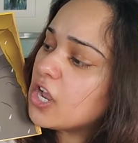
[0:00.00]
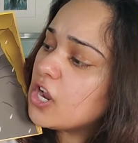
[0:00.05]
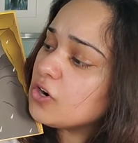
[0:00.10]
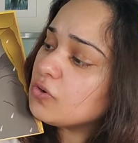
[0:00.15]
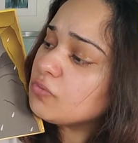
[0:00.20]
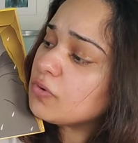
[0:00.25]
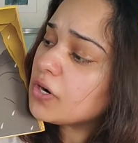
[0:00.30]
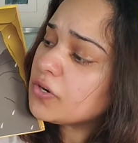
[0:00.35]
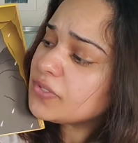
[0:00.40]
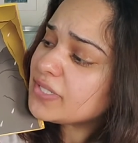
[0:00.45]

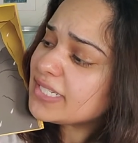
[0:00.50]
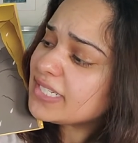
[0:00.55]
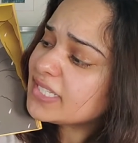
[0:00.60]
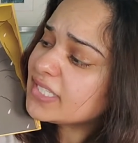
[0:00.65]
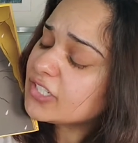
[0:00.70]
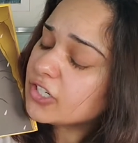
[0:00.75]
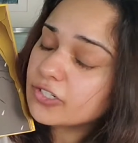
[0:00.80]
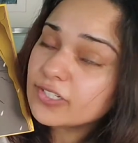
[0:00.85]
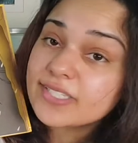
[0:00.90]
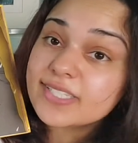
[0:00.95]
Rosie
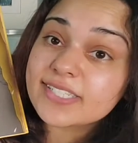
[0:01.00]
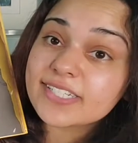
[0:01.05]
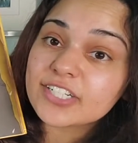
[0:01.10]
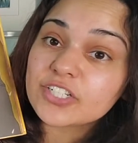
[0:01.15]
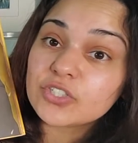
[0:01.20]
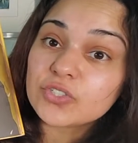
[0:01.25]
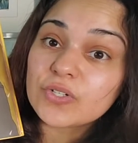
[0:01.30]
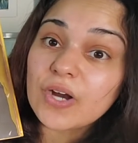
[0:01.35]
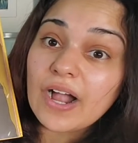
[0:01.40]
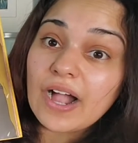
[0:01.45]
starts to
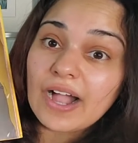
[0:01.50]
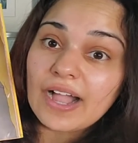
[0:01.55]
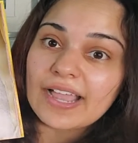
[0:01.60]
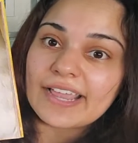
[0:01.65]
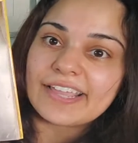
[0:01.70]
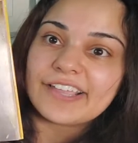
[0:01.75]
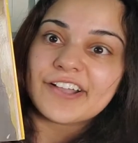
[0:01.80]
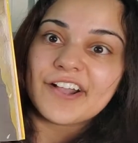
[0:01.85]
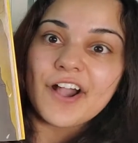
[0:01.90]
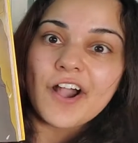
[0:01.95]

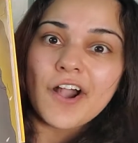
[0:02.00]
cry.